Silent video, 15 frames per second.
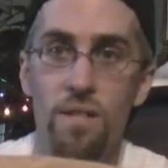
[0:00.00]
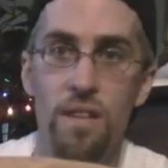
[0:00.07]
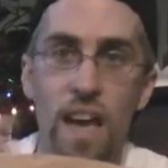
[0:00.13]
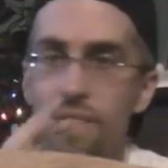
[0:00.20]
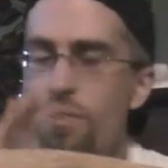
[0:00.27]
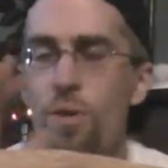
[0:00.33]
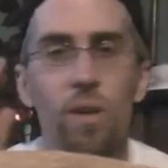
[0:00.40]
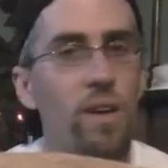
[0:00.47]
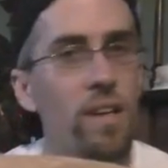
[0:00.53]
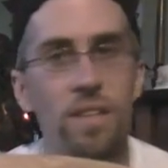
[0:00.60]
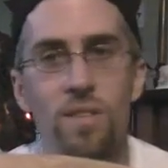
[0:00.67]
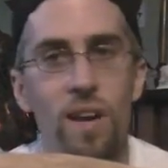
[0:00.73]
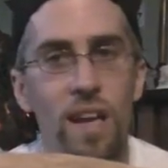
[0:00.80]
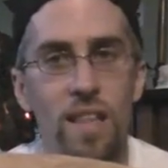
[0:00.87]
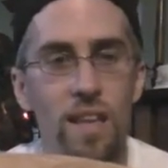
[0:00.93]
Never really
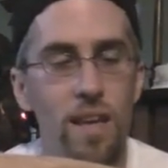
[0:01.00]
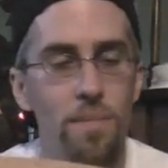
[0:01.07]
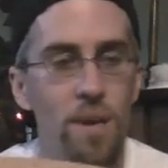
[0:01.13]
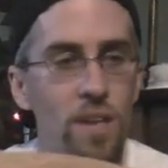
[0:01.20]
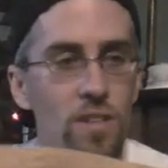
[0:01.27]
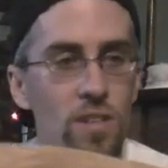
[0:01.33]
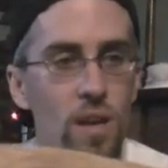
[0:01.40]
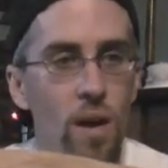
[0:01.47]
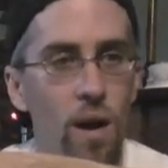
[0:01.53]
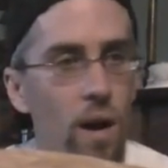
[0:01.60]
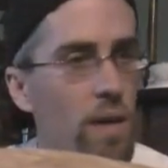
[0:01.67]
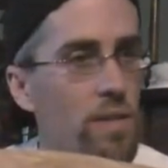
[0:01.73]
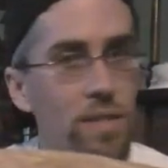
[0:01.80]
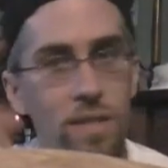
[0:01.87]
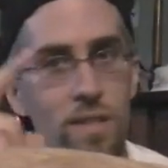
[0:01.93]
do anything that makes you go,
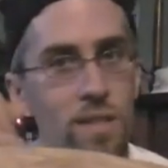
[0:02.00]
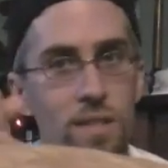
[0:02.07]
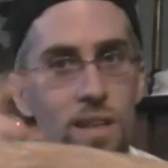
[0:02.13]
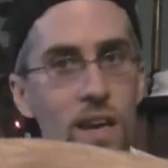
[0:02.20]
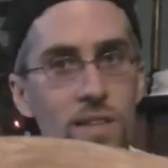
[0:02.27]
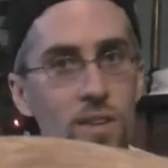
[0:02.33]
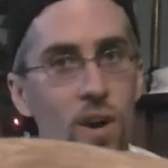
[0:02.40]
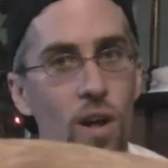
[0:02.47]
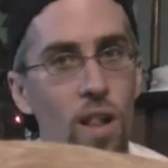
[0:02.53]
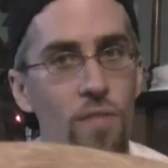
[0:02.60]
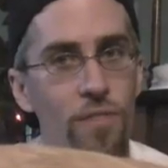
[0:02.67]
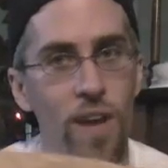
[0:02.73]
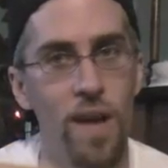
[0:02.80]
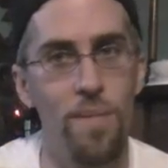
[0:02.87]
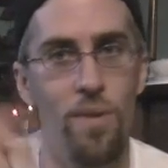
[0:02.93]
oh, this guy's a Hall
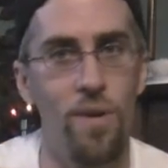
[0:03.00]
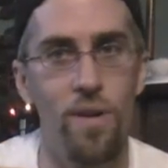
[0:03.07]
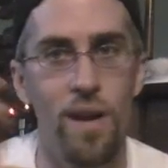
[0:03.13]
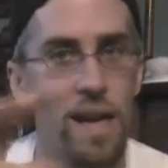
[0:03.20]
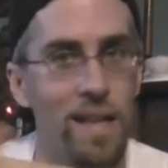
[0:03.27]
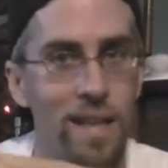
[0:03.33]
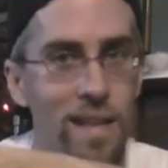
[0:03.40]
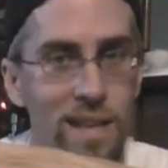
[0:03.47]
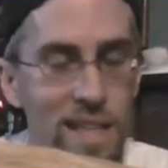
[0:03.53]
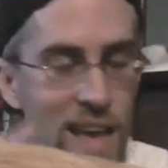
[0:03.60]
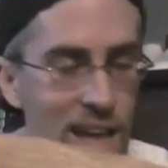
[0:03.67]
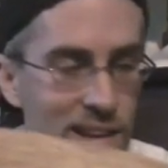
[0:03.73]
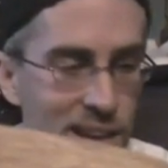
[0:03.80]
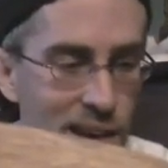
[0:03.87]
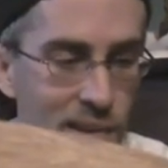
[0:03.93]
of Famer or anything like
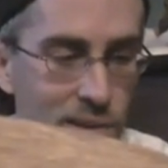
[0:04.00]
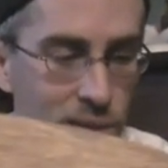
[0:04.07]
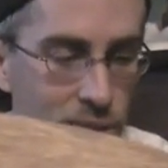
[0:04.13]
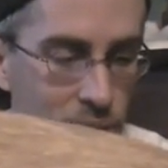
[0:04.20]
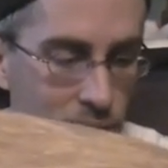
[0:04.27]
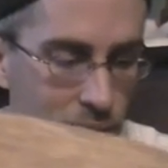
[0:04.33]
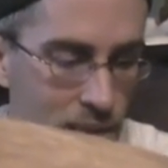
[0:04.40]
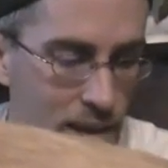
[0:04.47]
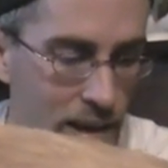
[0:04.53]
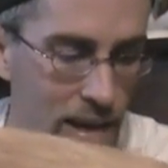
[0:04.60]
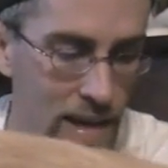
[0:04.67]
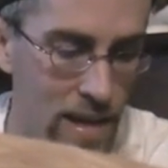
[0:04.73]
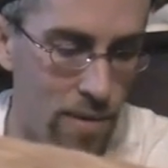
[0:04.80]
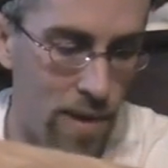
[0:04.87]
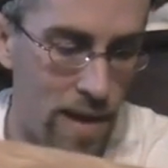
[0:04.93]
that. No.
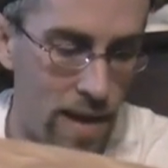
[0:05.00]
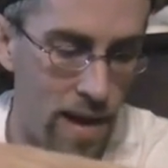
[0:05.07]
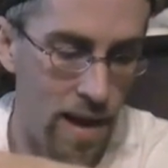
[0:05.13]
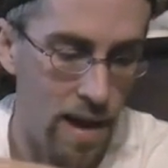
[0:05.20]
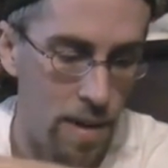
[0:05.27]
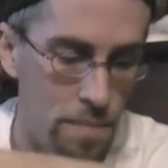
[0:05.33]
Anyway,